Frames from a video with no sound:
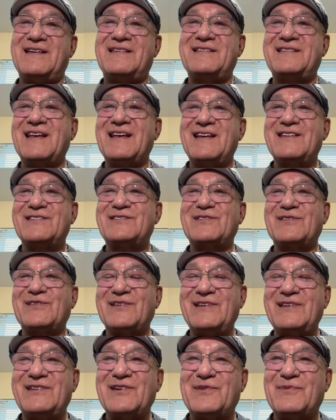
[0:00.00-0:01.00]
I
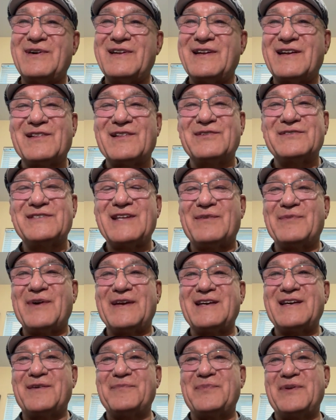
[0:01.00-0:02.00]
certainly don't want to close down
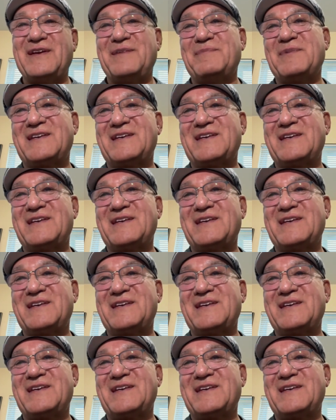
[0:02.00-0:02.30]
my company